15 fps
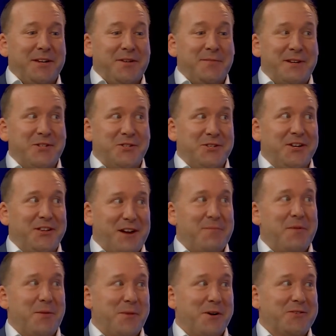You mentioned earlier, I've
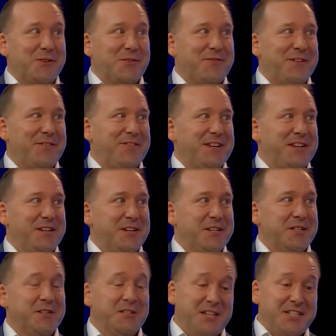been at Microsoft 15
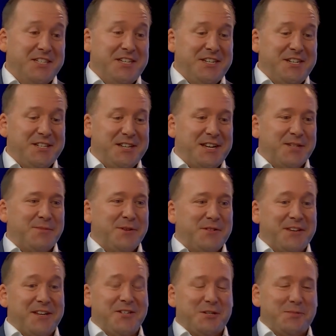years, 16 years next month,
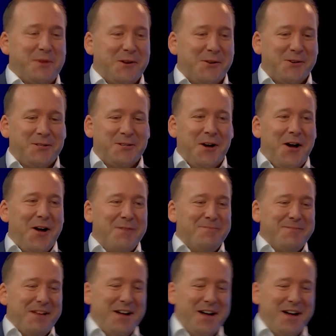actually. It's been a long time.